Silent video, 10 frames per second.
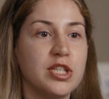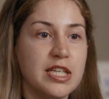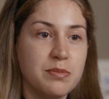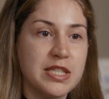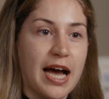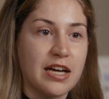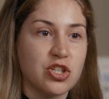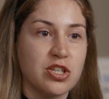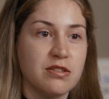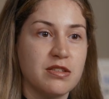team's
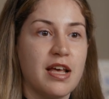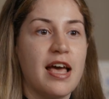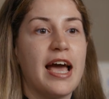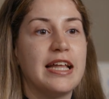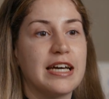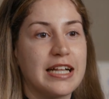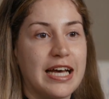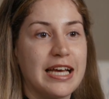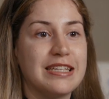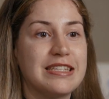actions, and the
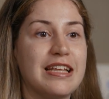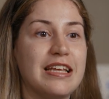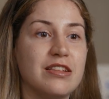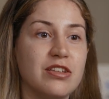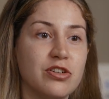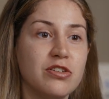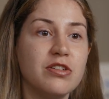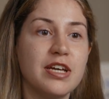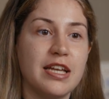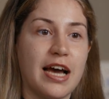client's
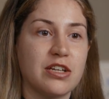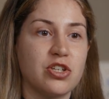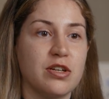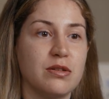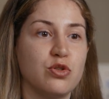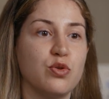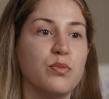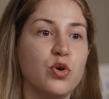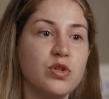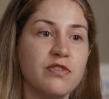internal inaction to
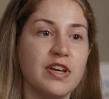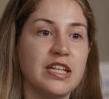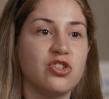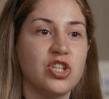motivate